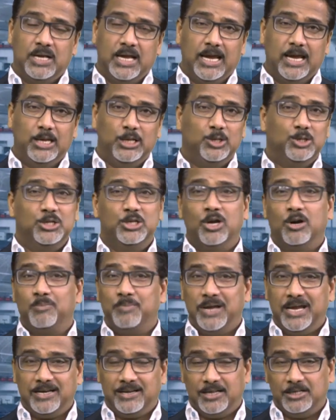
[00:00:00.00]
and you did not
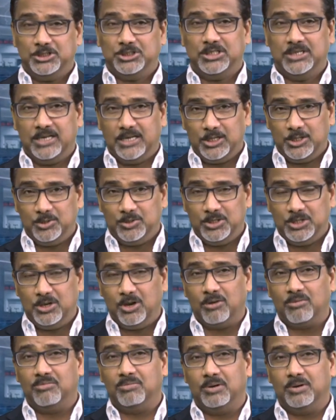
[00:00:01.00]
pay attention and you did not